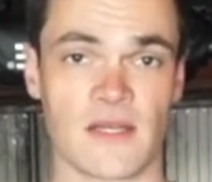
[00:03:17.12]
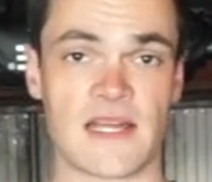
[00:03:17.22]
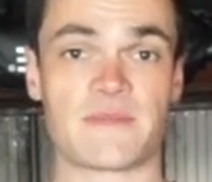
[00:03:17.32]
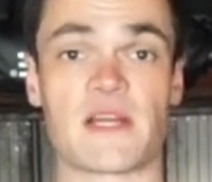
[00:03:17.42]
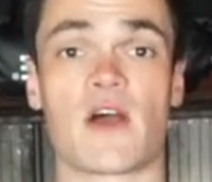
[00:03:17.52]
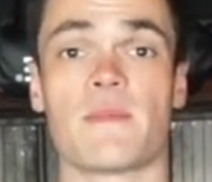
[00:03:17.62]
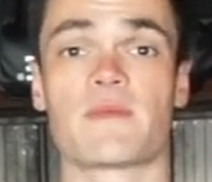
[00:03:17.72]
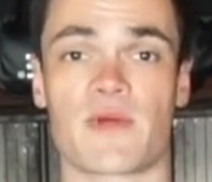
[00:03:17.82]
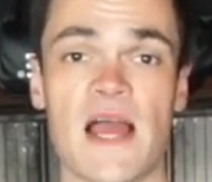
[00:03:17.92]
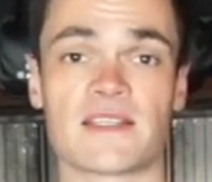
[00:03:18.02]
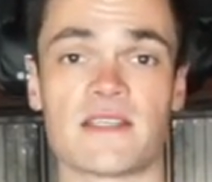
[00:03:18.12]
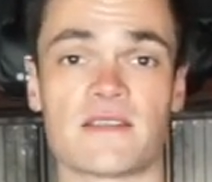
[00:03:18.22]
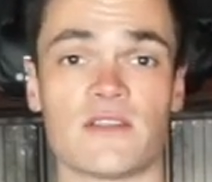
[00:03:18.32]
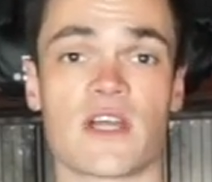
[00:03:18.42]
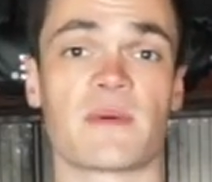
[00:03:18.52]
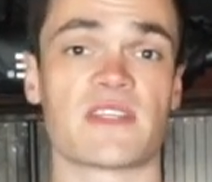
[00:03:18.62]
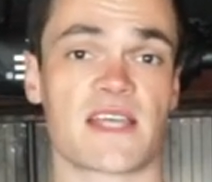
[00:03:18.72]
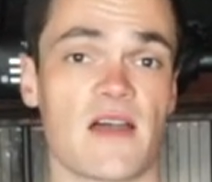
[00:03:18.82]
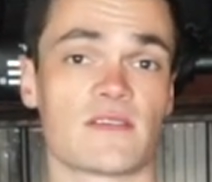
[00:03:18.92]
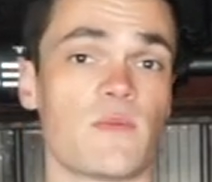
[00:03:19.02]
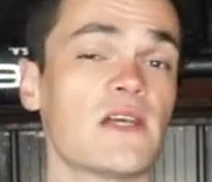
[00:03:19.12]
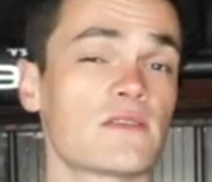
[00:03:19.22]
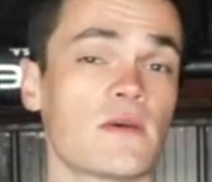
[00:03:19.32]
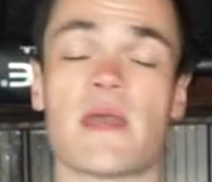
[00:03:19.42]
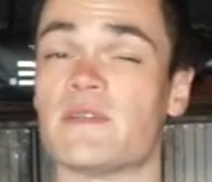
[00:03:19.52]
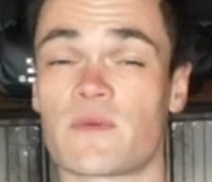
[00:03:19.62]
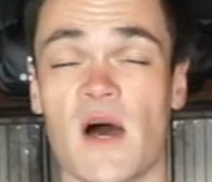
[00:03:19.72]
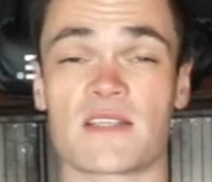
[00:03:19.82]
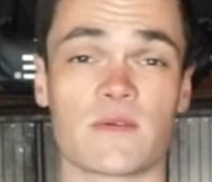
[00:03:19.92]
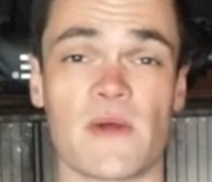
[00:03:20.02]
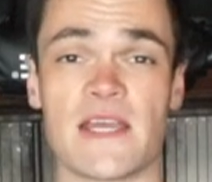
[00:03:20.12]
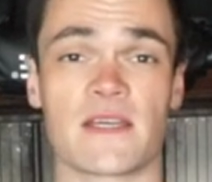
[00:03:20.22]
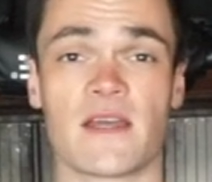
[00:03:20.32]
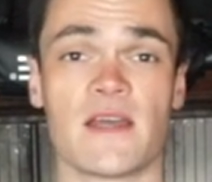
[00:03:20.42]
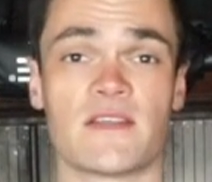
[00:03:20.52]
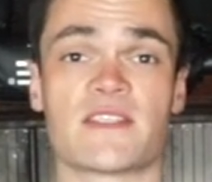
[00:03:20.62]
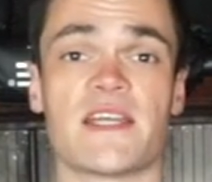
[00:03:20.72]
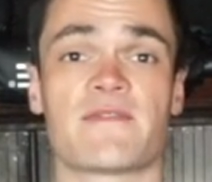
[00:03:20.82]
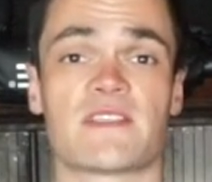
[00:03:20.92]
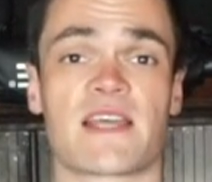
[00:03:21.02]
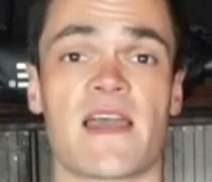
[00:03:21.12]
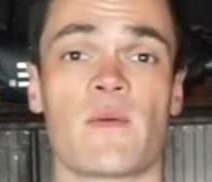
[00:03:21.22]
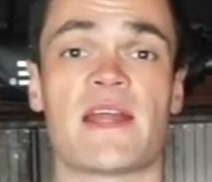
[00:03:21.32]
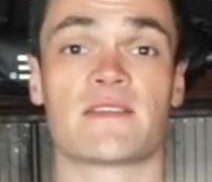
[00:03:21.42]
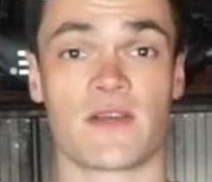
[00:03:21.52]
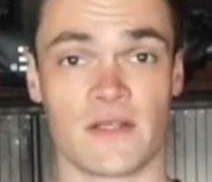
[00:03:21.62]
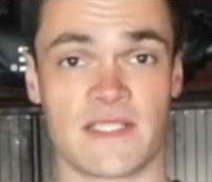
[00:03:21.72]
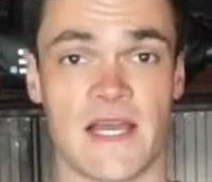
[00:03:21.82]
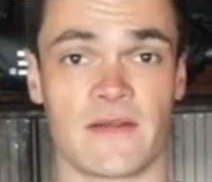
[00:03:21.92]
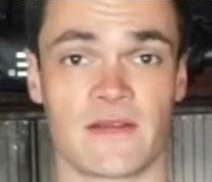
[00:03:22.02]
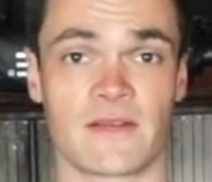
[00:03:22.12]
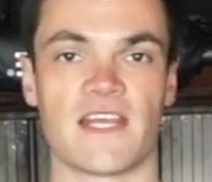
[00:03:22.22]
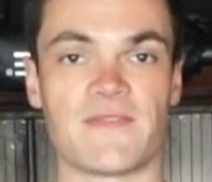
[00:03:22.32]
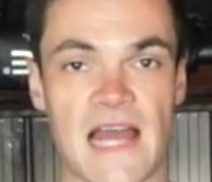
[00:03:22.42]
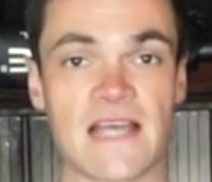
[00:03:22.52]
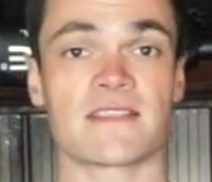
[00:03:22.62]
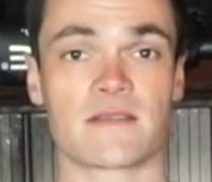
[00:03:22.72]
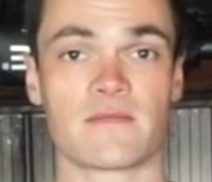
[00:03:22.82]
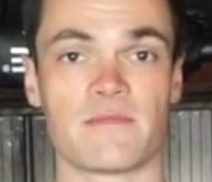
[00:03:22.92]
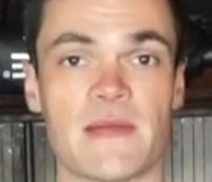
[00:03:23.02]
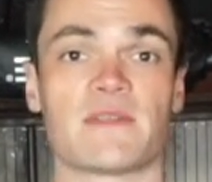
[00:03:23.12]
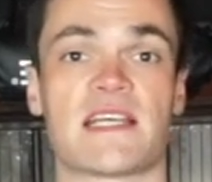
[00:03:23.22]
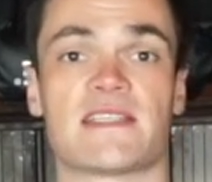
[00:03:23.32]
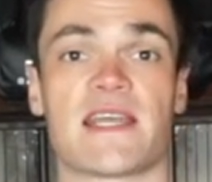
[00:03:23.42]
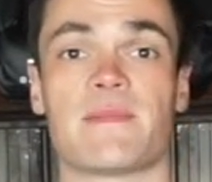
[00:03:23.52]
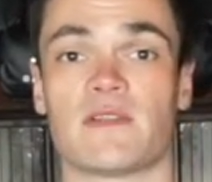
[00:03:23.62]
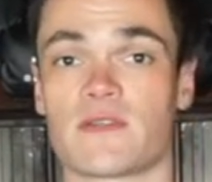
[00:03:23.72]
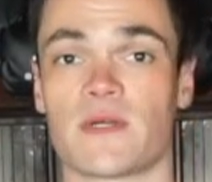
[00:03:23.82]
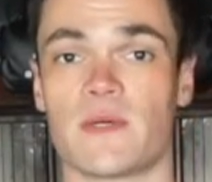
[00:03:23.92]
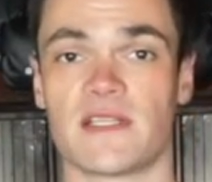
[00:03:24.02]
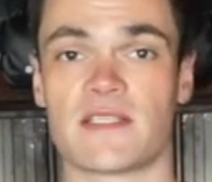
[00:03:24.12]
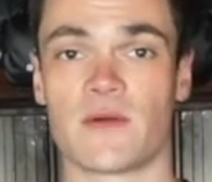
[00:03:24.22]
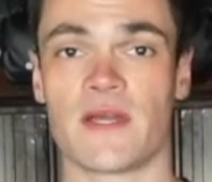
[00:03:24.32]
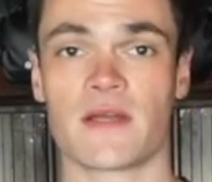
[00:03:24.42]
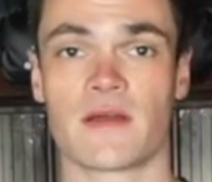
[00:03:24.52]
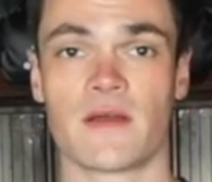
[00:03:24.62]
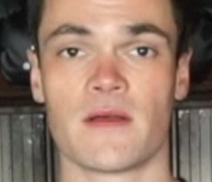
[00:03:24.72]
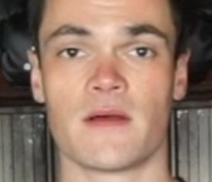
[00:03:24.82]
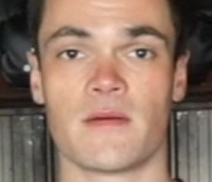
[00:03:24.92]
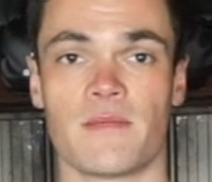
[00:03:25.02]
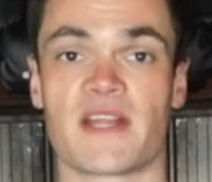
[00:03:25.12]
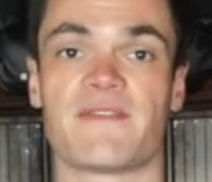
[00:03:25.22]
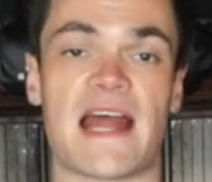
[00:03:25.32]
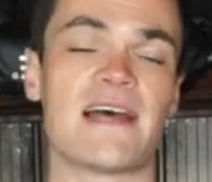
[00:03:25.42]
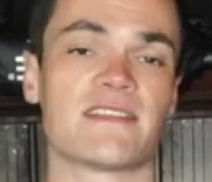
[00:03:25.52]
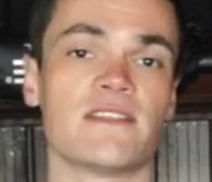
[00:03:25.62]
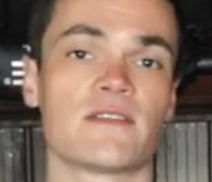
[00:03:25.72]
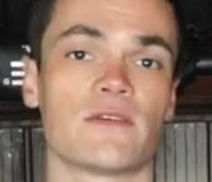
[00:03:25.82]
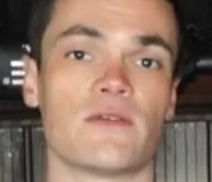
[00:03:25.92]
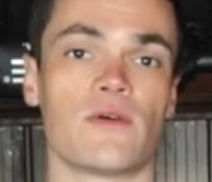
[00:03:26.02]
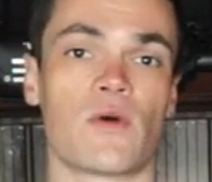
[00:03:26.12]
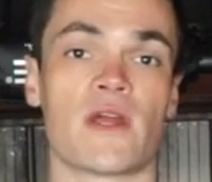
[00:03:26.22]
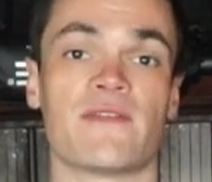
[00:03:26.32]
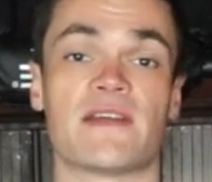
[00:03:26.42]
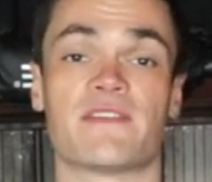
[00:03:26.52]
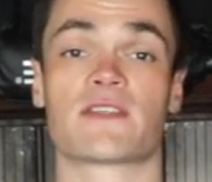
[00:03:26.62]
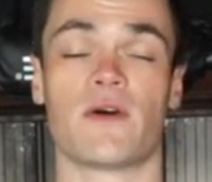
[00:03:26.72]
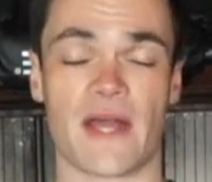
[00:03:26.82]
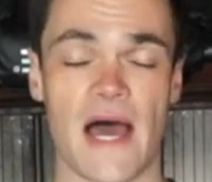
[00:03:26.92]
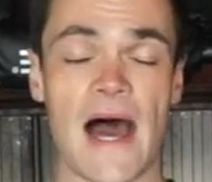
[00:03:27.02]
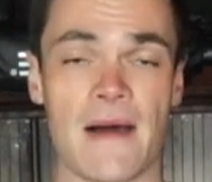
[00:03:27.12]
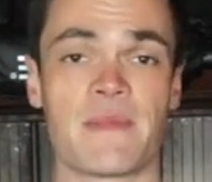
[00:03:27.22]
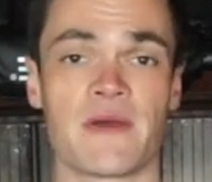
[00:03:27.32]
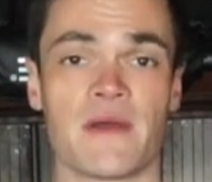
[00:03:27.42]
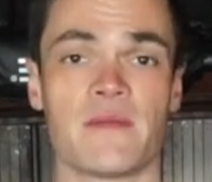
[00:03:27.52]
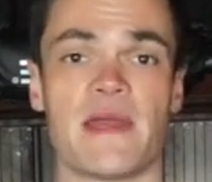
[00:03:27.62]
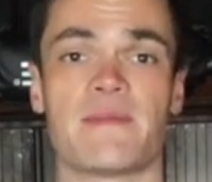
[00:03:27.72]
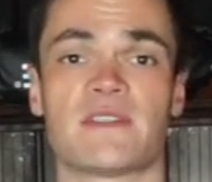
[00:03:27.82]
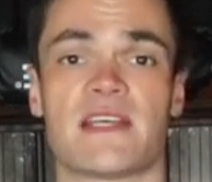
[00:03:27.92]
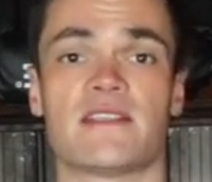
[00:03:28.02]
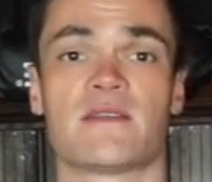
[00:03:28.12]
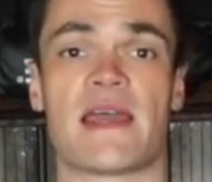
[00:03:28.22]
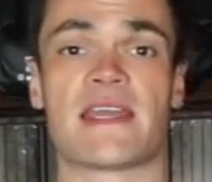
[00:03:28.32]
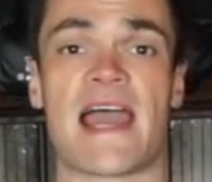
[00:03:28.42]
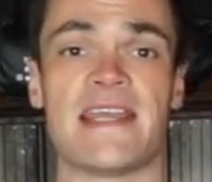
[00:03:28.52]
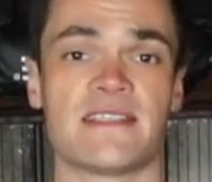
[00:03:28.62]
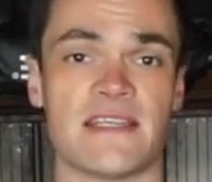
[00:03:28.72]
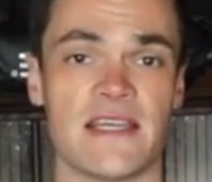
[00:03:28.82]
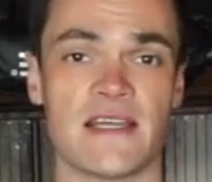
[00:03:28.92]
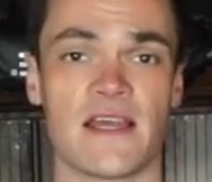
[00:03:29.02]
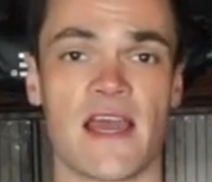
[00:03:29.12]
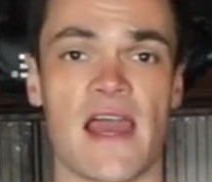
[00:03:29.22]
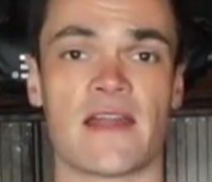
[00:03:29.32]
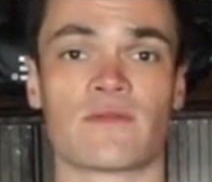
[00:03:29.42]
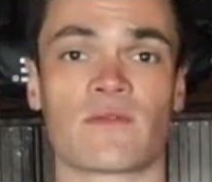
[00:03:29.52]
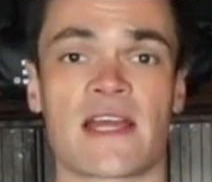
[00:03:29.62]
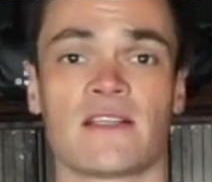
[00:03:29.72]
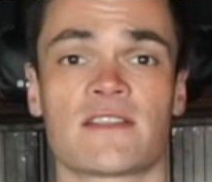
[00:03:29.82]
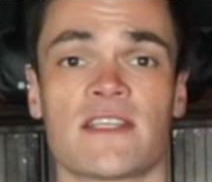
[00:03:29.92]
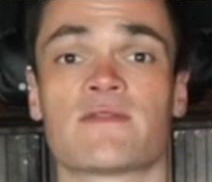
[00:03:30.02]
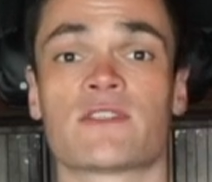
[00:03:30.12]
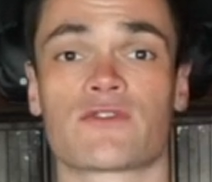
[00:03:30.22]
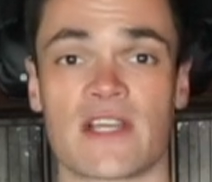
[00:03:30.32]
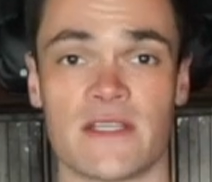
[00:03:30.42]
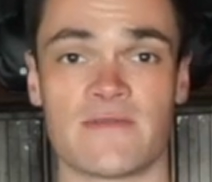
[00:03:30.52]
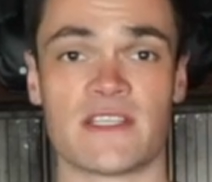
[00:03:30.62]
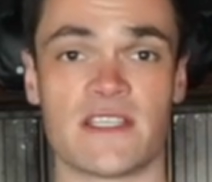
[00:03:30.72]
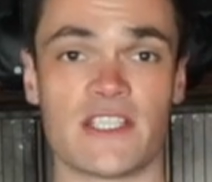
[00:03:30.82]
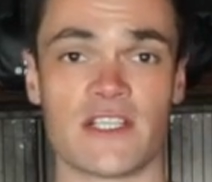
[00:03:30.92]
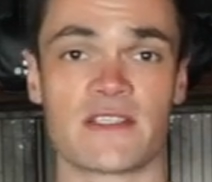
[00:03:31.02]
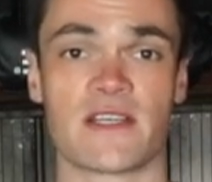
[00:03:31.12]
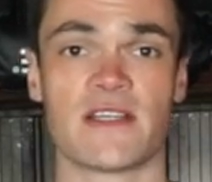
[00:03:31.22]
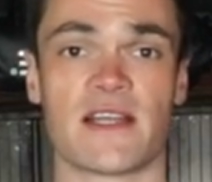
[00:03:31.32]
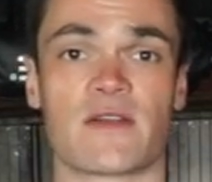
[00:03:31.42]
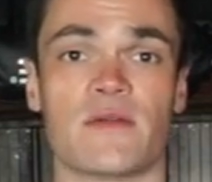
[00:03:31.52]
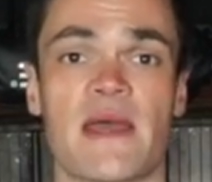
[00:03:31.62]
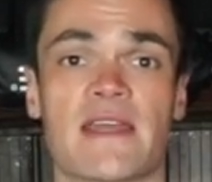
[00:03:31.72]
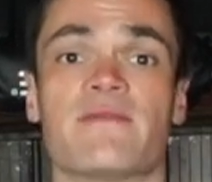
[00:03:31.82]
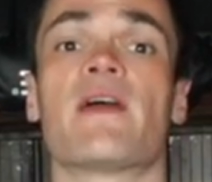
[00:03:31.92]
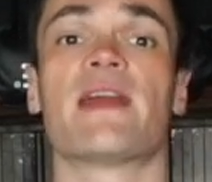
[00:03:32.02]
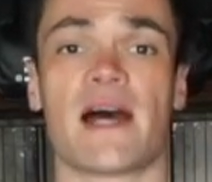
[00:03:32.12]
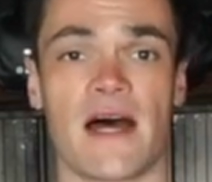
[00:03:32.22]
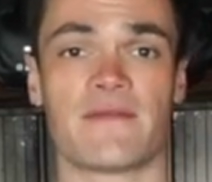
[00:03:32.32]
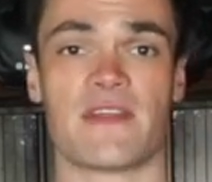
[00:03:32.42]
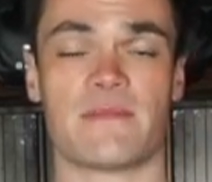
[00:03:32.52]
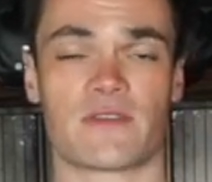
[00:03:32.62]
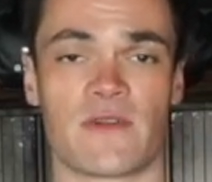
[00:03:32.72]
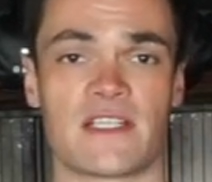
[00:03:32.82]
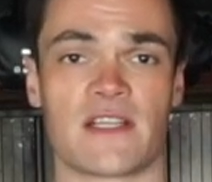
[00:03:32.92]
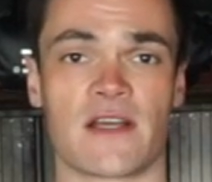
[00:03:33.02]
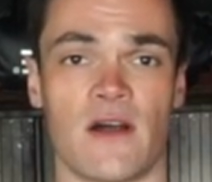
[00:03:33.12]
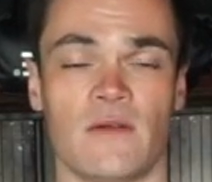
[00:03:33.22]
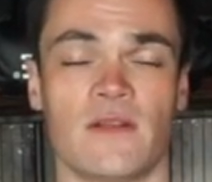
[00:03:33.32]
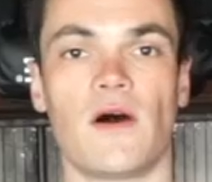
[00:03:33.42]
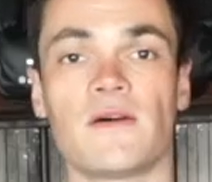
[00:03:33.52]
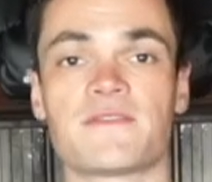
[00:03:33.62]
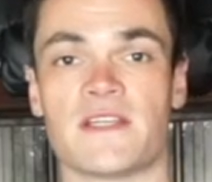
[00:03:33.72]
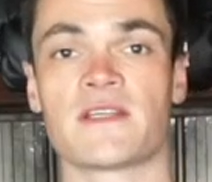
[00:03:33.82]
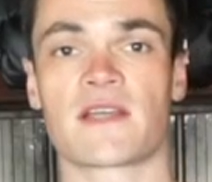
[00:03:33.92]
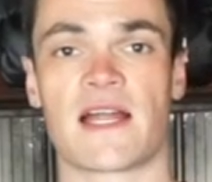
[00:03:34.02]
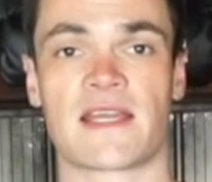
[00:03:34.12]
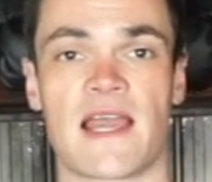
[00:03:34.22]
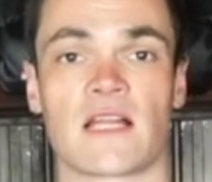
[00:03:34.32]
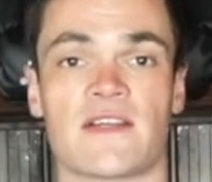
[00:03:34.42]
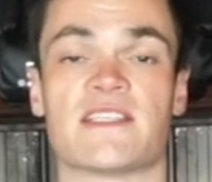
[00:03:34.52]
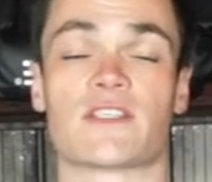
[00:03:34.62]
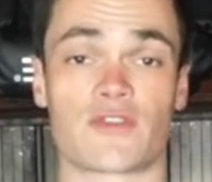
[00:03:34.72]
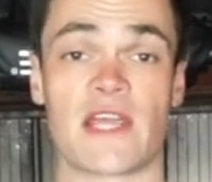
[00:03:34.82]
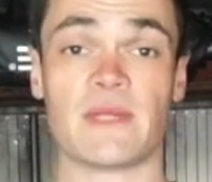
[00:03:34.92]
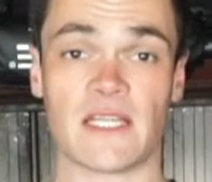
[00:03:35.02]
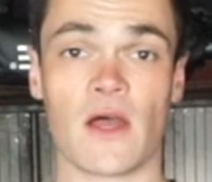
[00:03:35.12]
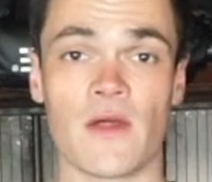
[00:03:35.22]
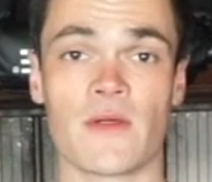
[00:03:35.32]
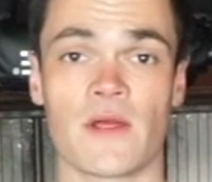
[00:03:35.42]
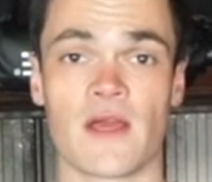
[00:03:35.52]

It has been common practice to jump on the scales once or maybe twice a week to see if the scale weight has gone down. If it has, people tend to keep on doing what they're doing. But if it hasn't, or even if it's gone up, people tend to make hasty and recklessly restrictive decisions that could make it very hard for them to reach their goal. Often cutting calories extremely low